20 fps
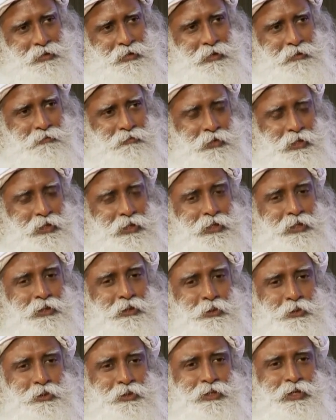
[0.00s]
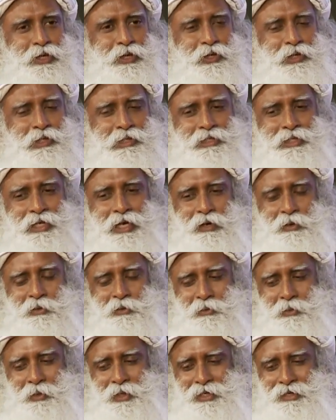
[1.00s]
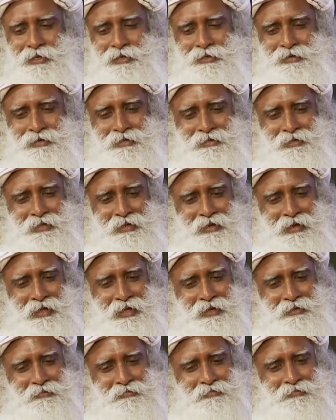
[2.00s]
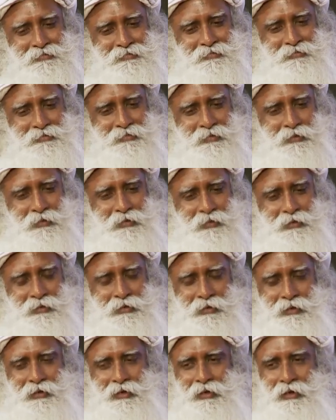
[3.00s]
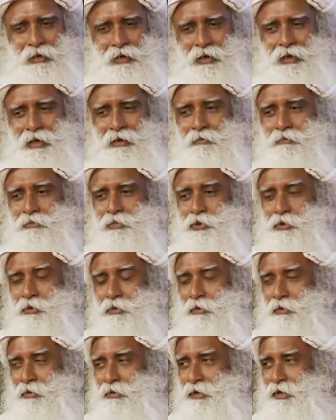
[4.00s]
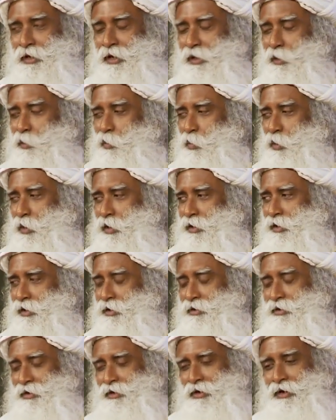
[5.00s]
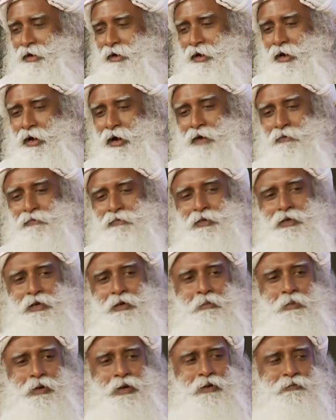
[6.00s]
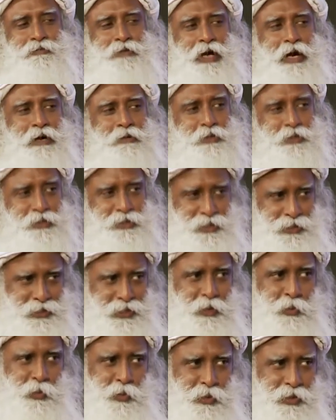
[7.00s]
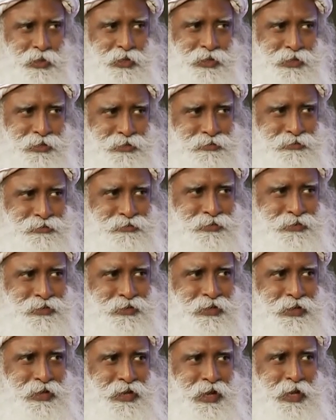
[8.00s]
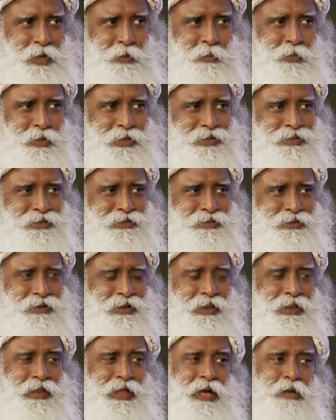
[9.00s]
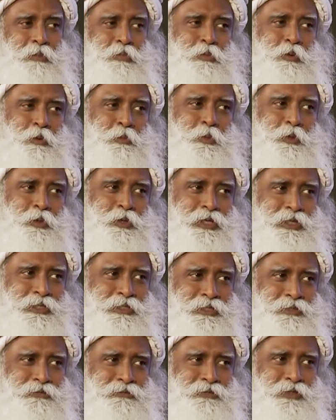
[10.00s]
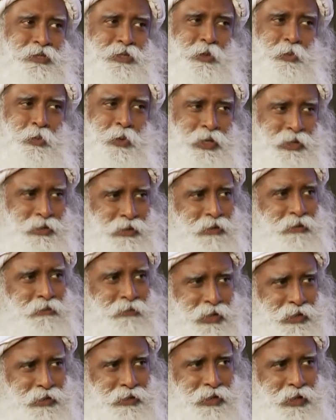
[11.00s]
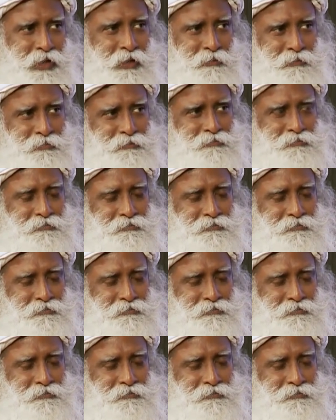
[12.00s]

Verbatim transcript: If they learn to sort this out very early in their life, I'm sure they can work half the number of hours that they're working and be a lot more productive than the way they are right now.